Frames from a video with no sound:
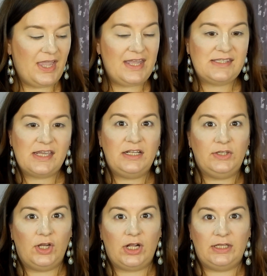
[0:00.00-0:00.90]
it's going to
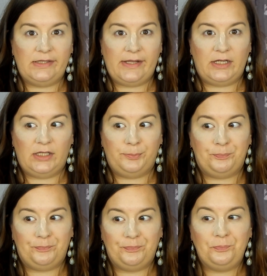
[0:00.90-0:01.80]
look a
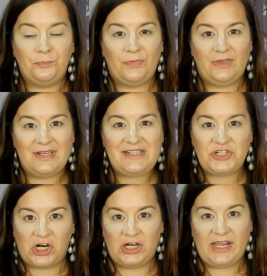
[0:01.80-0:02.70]
little
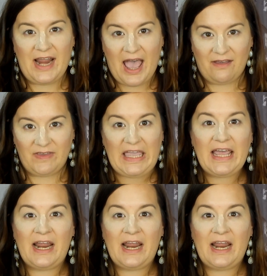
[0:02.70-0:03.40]
dark and heavy.